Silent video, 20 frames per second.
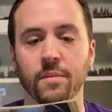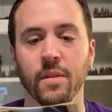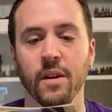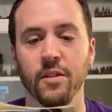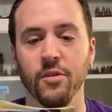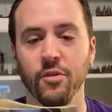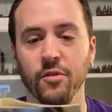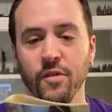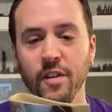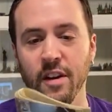
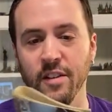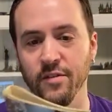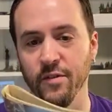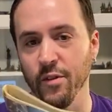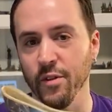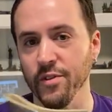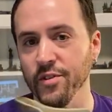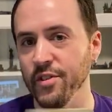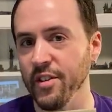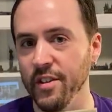You've guys have all
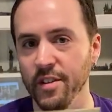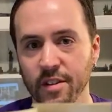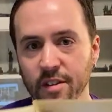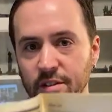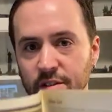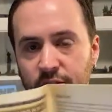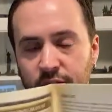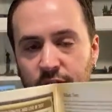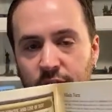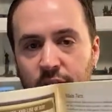seen this,
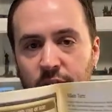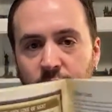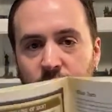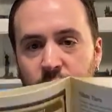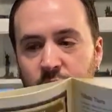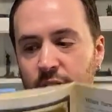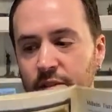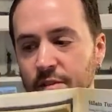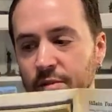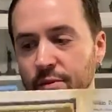so
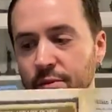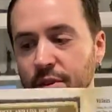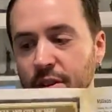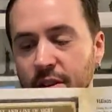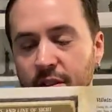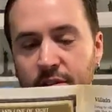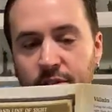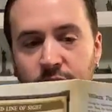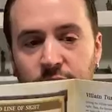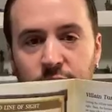nothing really
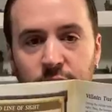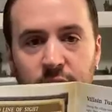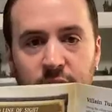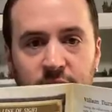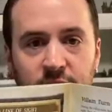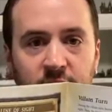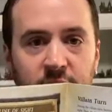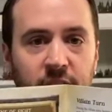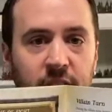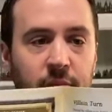new and
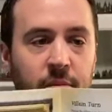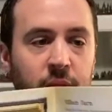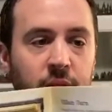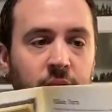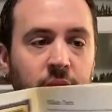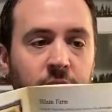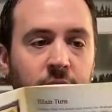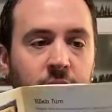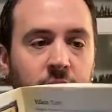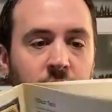exciting,
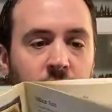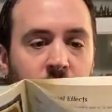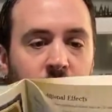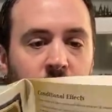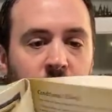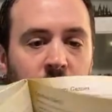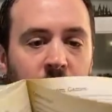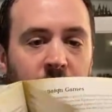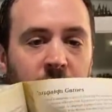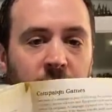but
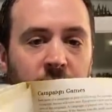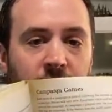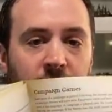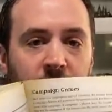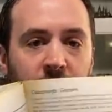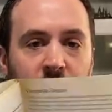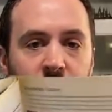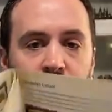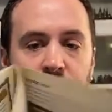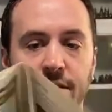that
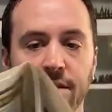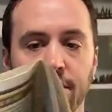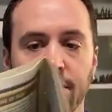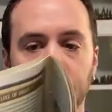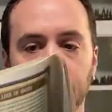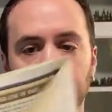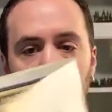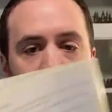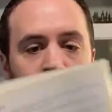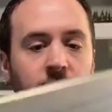
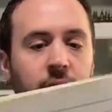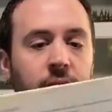is